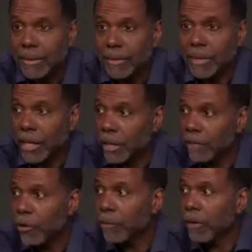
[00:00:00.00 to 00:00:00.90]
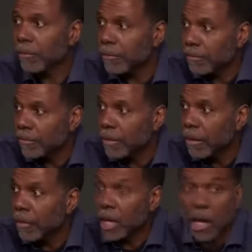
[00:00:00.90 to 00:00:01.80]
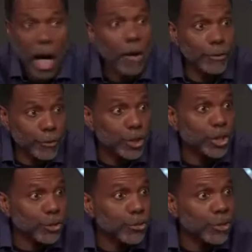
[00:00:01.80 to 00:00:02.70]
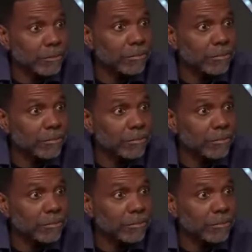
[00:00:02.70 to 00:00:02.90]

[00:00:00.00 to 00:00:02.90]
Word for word: Think on that for a moment. The law is for children.